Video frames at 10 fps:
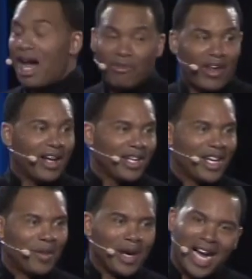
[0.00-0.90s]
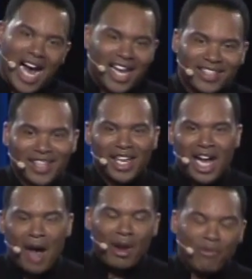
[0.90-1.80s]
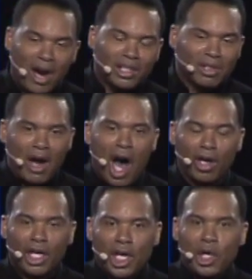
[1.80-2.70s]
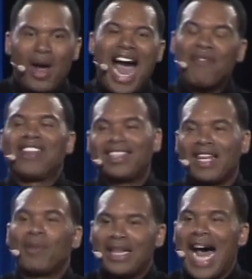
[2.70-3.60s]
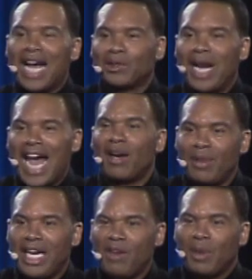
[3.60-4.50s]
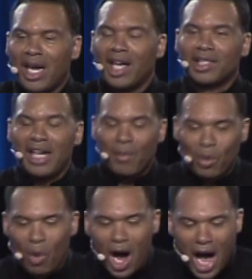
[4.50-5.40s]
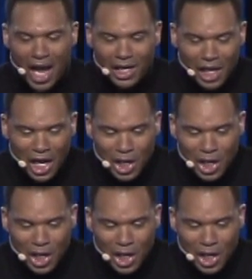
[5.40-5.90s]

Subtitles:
I feel you because, I mean, first of all, you have to sympathize with Adam and Eve because, number one,